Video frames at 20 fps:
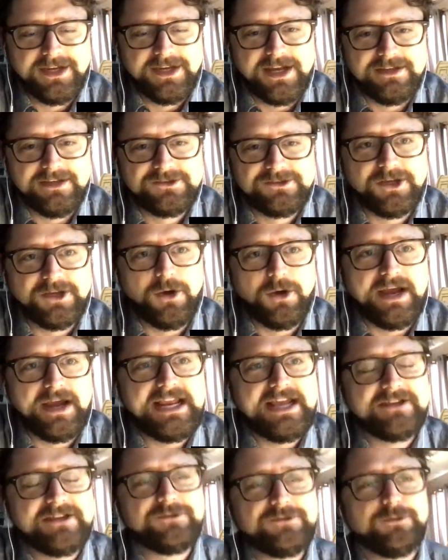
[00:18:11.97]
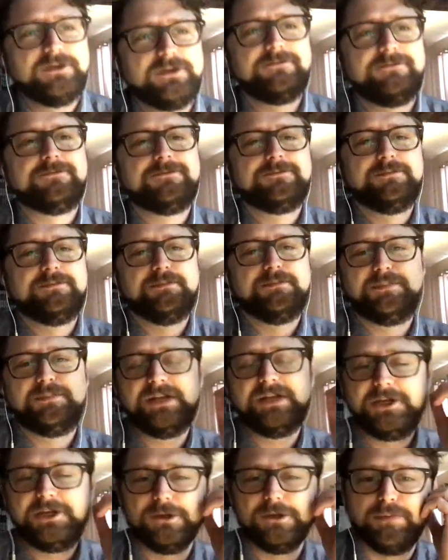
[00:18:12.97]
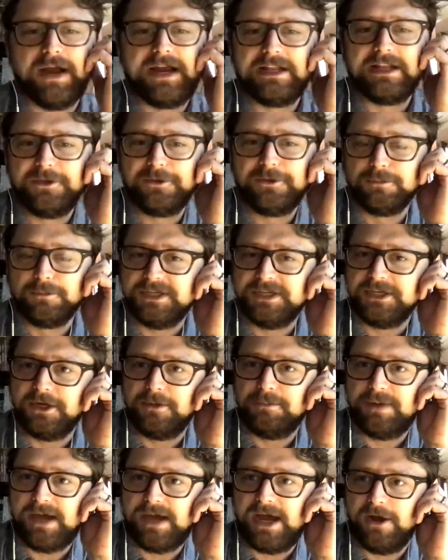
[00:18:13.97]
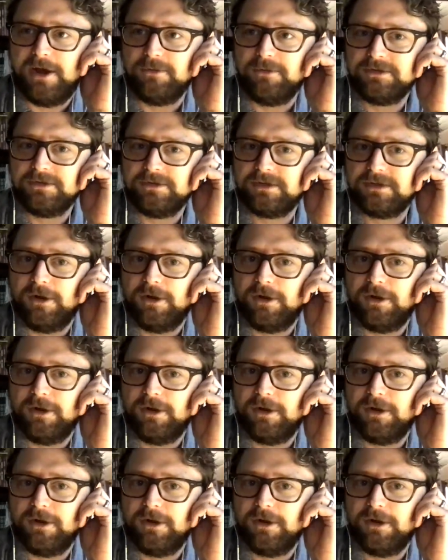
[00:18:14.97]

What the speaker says: And so I guess sort of picking your brain a little bit about